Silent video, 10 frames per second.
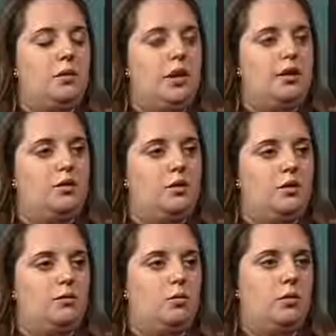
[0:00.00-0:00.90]
now we do
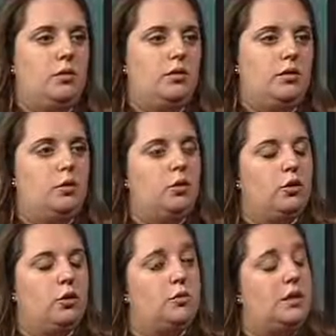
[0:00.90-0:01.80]
have more
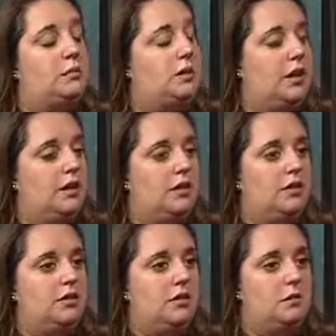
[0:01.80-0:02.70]
support groups in
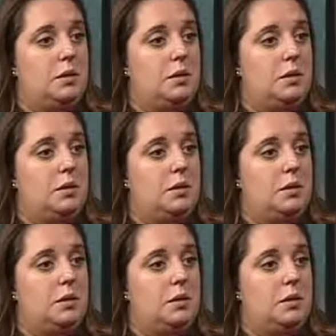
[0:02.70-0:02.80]
Pinellas.